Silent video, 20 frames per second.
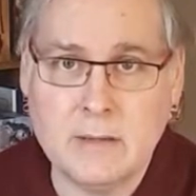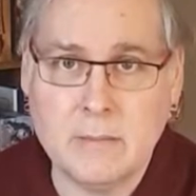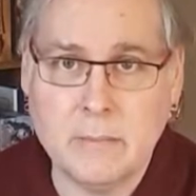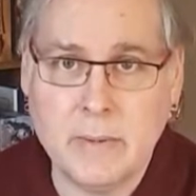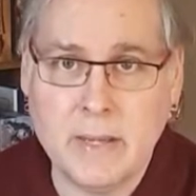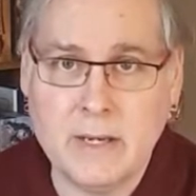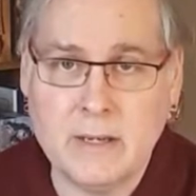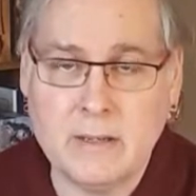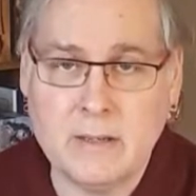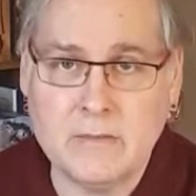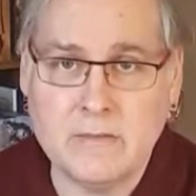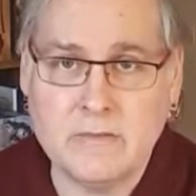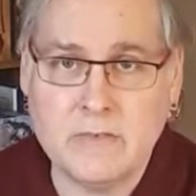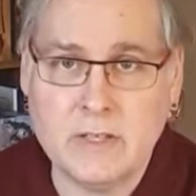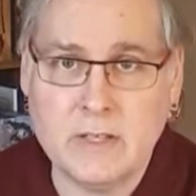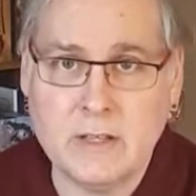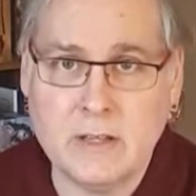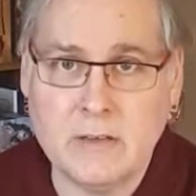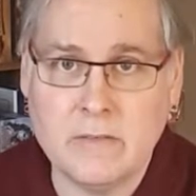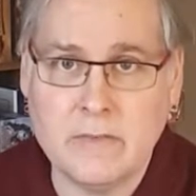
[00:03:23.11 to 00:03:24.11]

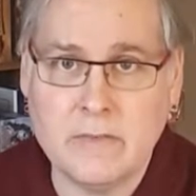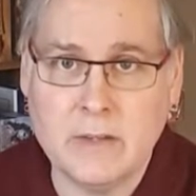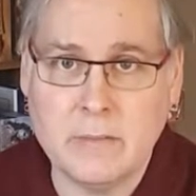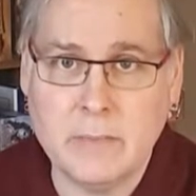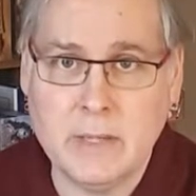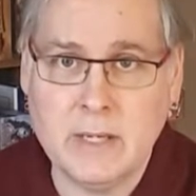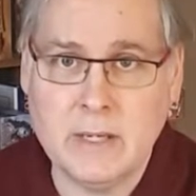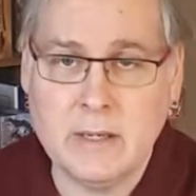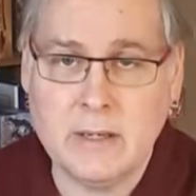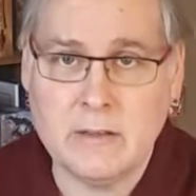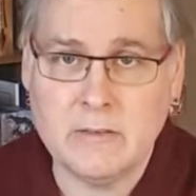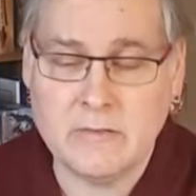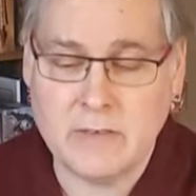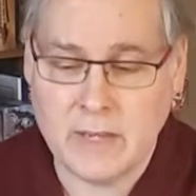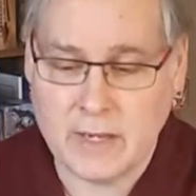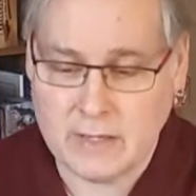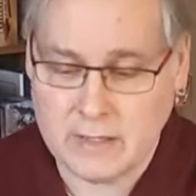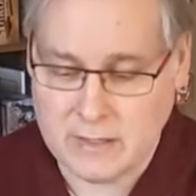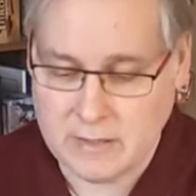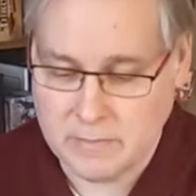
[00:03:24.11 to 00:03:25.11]
benefit of the immediate
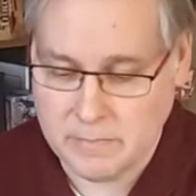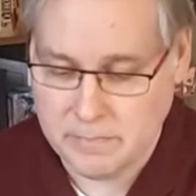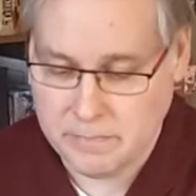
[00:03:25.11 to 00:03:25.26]
effect.